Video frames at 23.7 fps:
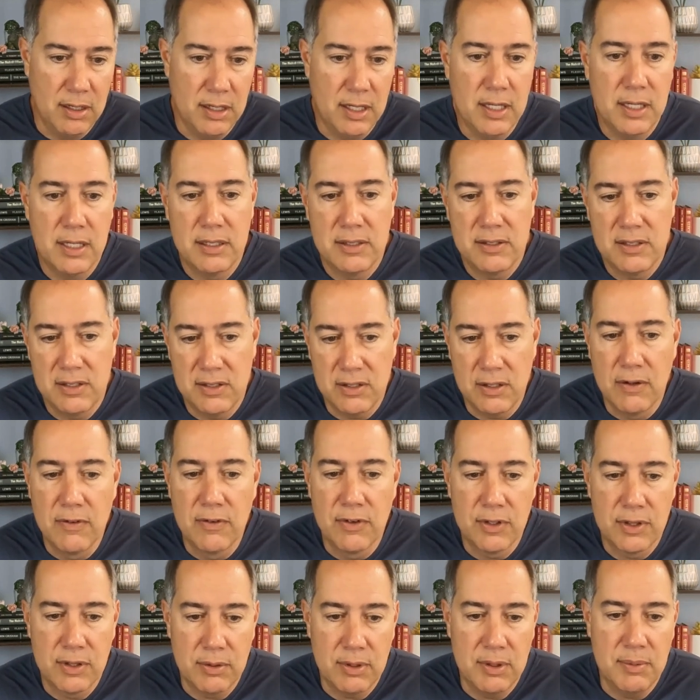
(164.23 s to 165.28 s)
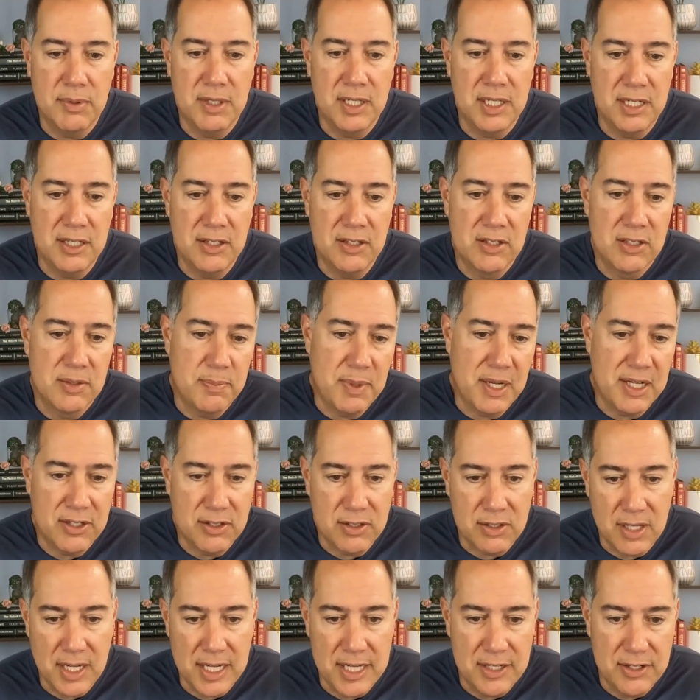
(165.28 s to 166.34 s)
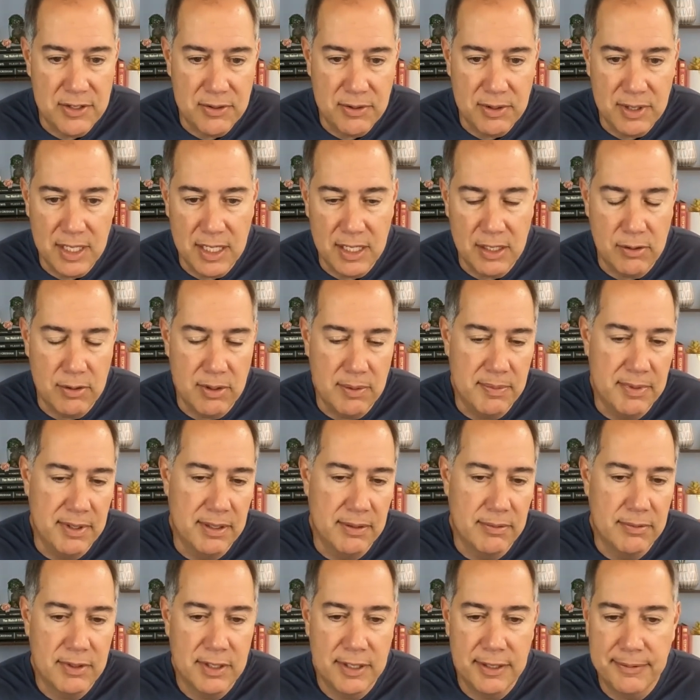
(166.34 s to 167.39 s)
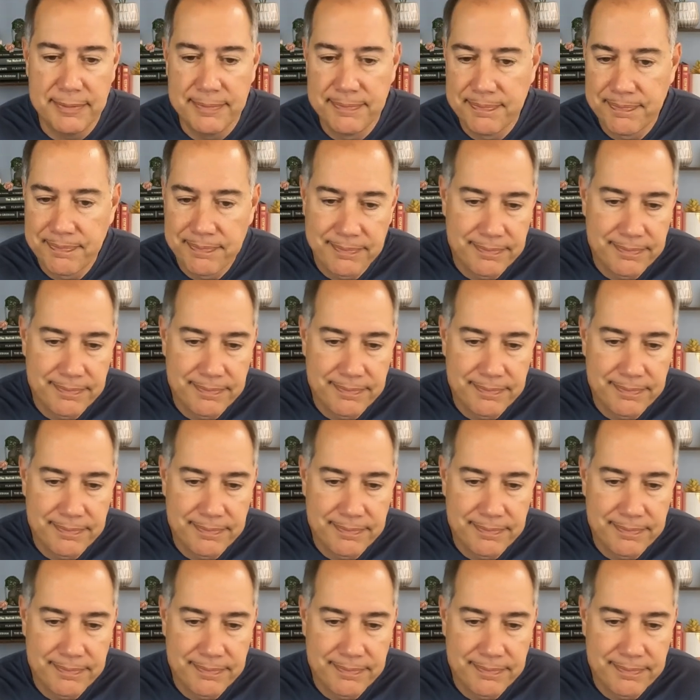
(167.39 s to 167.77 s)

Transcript: Yeah, it says over three million in specialized tree equipment. Well,